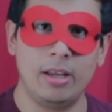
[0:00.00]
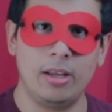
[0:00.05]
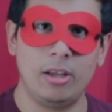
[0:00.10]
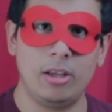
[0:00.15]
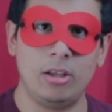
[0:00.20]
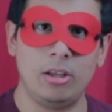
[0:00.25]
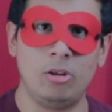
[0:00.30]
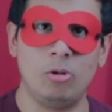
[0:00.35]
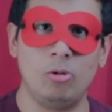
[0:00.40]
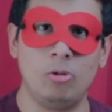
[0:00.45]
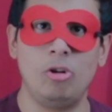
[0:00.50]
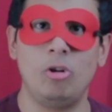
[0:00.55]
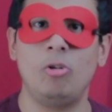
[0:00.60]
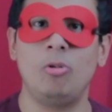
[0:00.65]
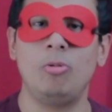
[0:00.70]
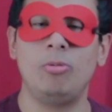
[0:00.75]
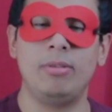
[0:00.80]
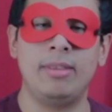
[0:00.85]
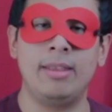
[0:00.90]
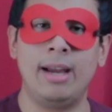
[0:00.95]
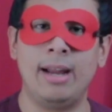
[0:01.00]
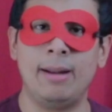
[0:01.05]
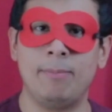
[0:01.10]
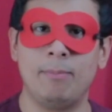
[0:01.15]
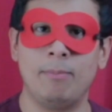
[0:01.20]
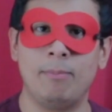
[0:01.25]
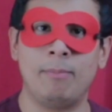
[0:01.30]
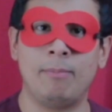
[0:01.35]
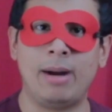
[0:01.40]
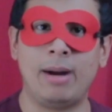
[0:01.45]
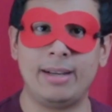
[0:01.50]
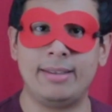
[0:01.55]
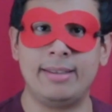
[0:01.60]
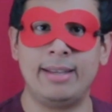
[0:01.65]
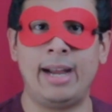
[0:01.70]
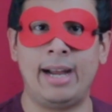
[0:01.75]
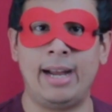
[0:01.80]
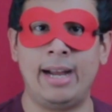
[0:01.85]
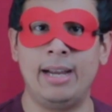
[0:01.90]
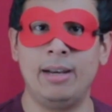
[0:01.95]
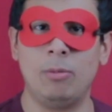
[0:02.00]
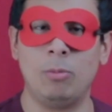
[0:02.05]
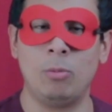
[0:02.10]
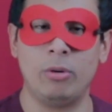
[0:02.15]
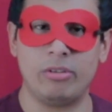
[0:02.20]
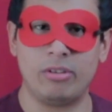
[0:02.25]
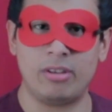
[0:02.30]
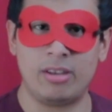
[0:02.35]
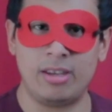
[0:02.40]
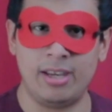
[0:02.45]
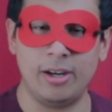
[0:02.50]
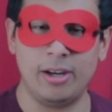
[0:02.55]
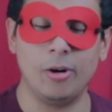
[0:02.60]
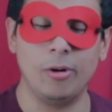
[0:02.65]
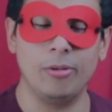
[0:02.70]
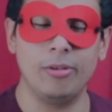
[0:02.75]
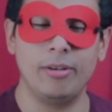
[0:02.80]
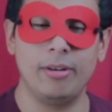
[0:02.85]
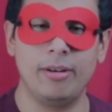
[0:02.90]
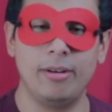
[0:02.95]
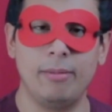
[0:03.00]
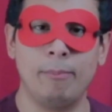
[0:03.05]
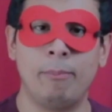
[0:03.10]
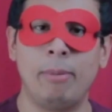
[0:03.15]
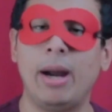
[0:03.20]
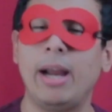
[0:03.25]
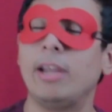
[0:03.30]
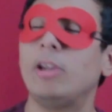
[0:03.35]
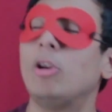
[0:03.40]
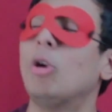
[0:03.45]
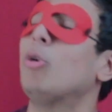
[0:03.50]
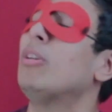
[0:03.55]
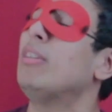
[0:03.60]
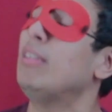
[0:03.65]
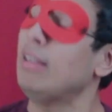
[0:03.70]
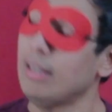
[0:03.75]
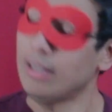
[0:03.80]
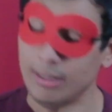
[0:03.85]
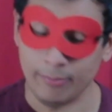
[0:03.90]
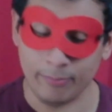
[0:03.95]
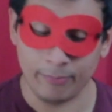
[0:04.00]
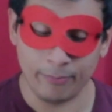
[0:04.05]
you knew that my dad was killed by your team,